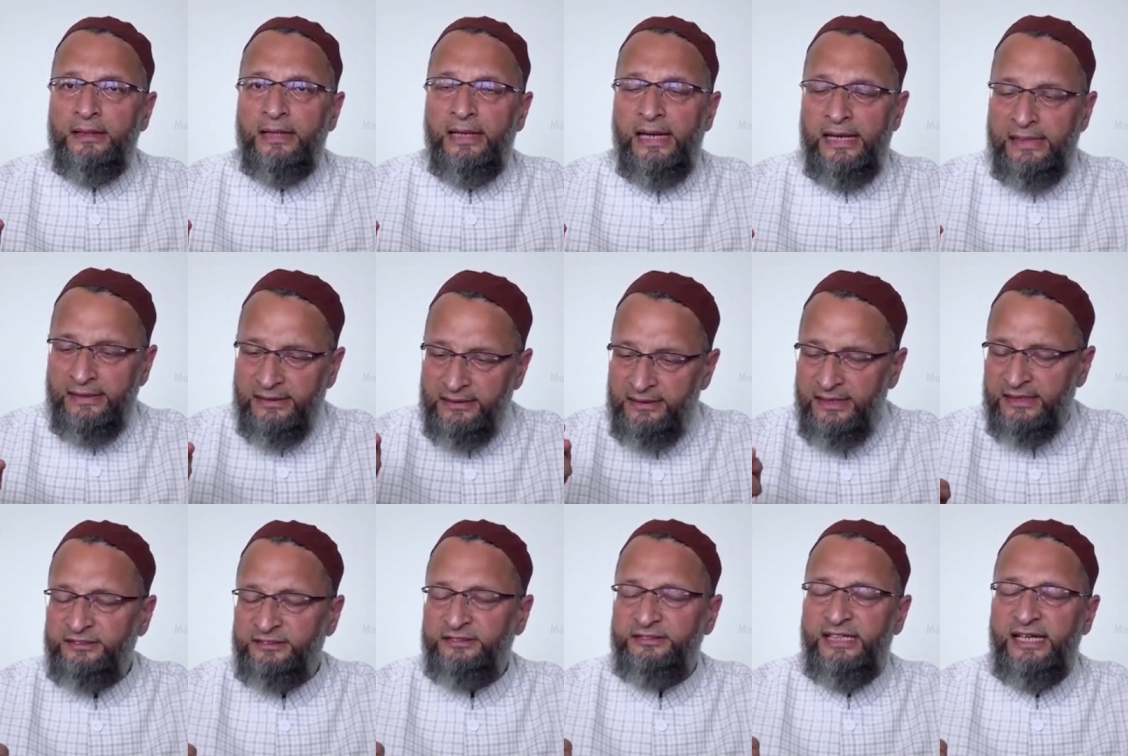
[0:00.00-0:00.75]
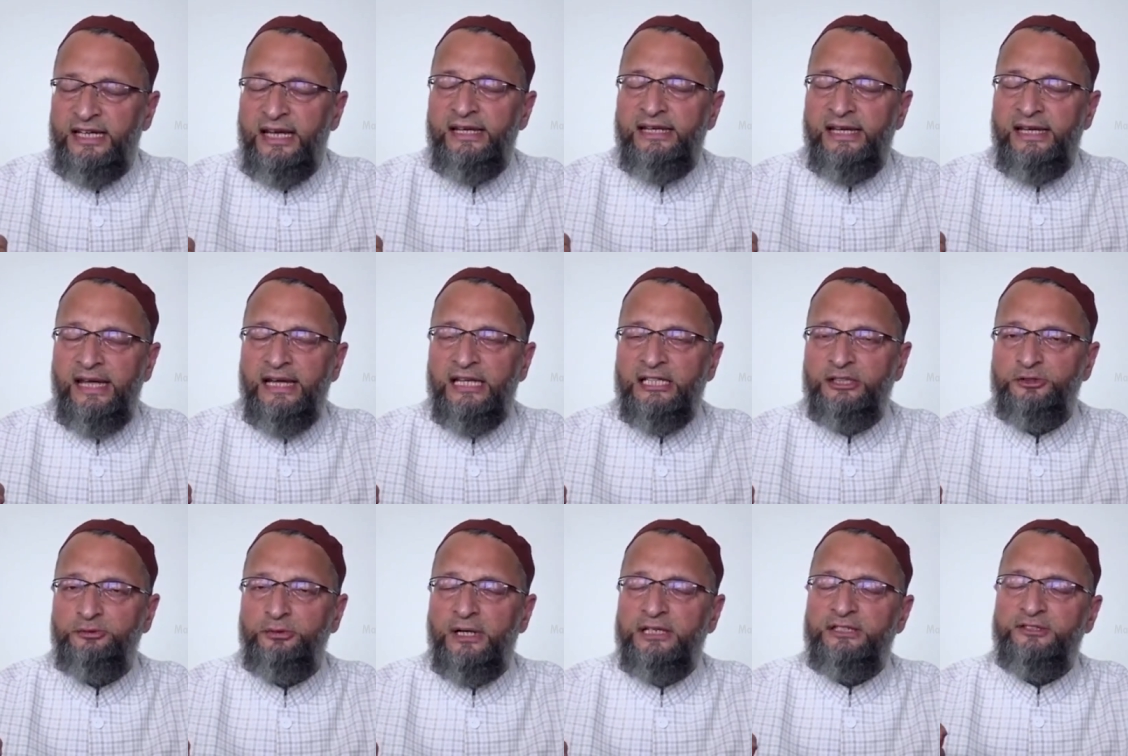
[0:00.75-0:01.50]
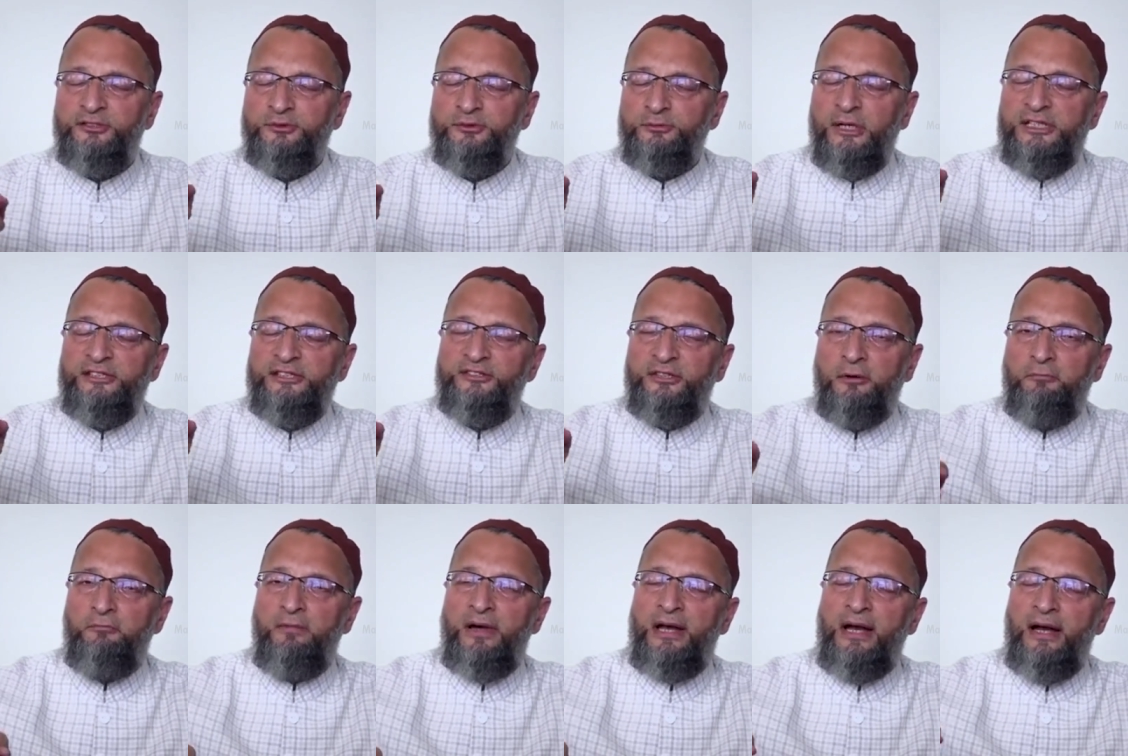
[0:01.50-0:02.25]
In this day and age, when
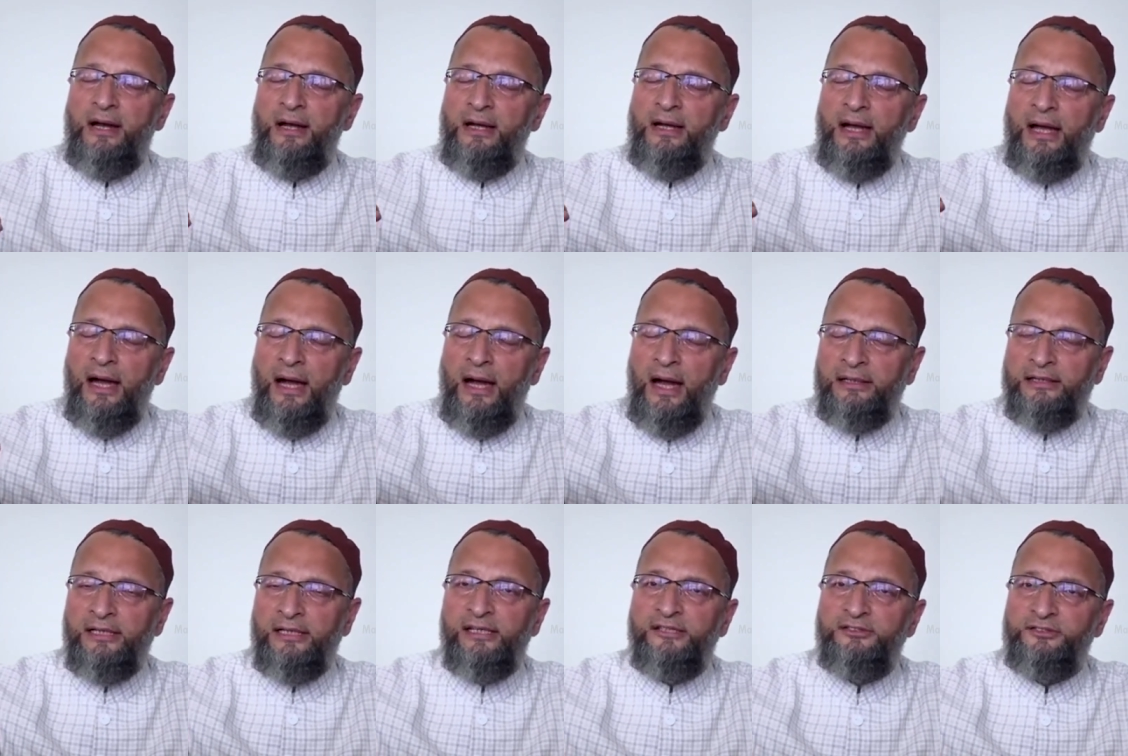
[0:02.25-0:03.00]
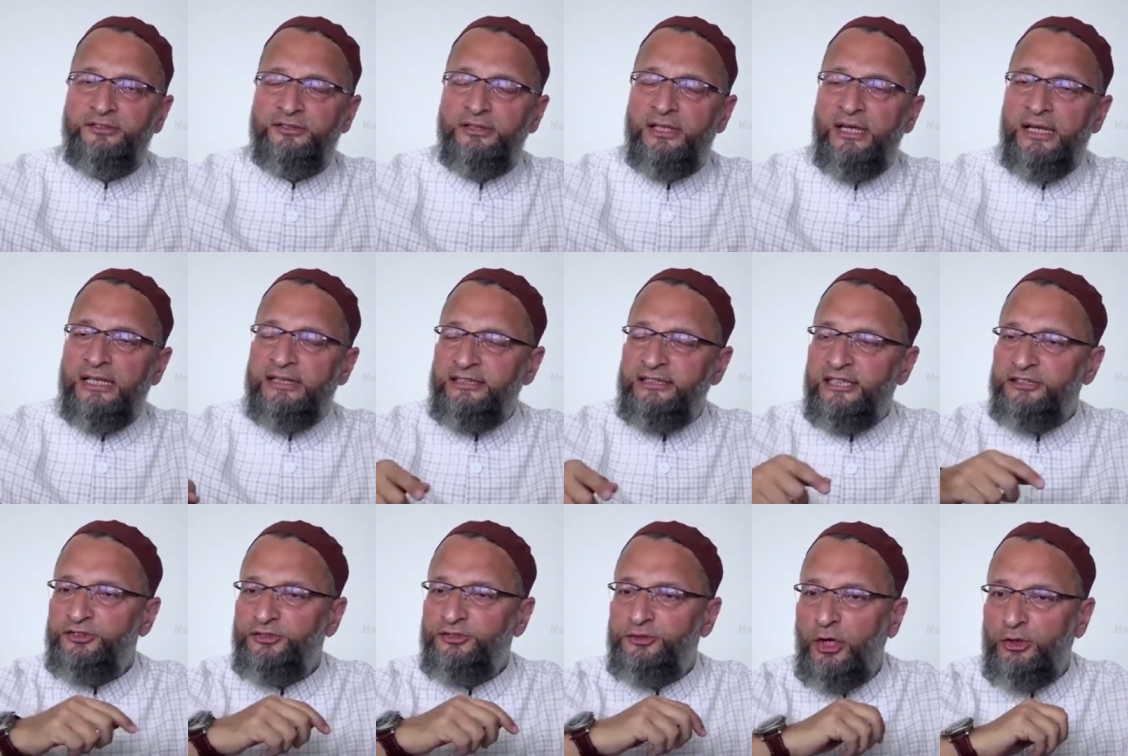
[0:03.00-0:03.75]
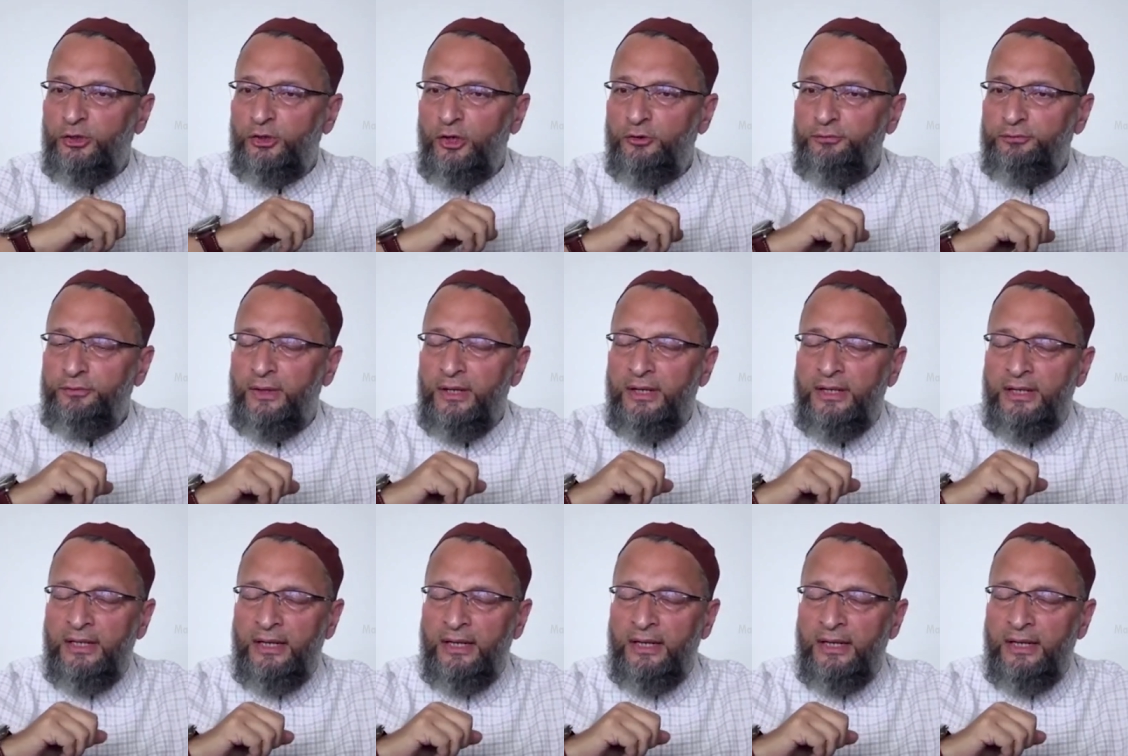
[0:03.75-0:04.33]
someone utters this sort of